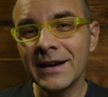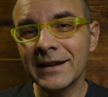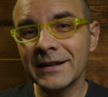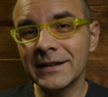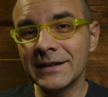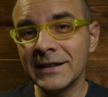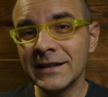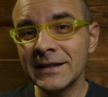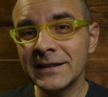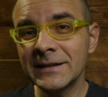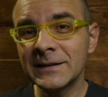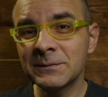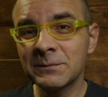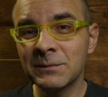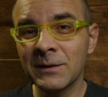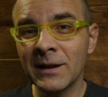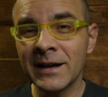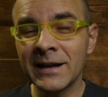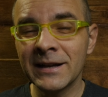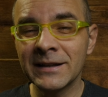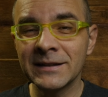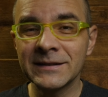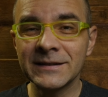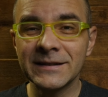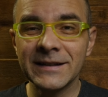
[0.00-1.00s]
These
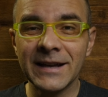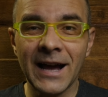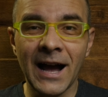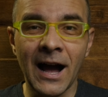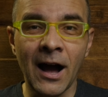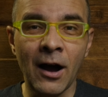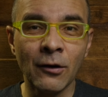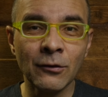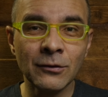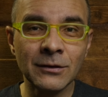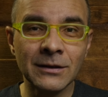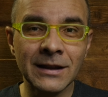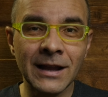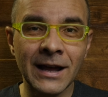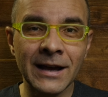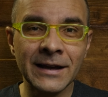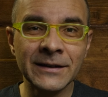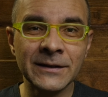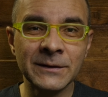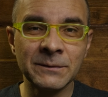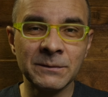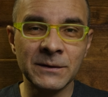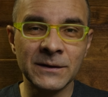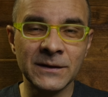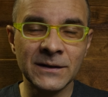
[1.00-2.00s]
plans
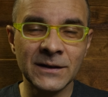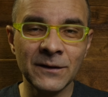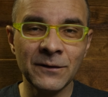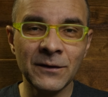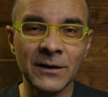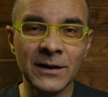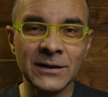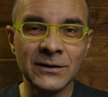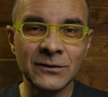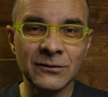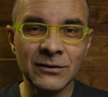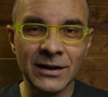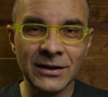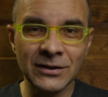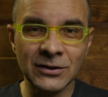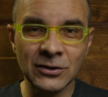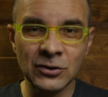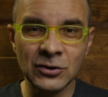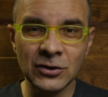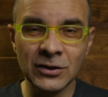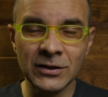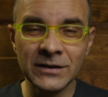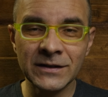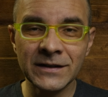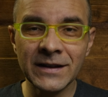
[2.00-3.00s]
outline specific
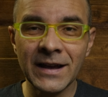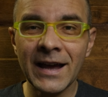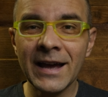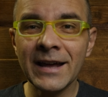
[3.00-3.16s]
strategies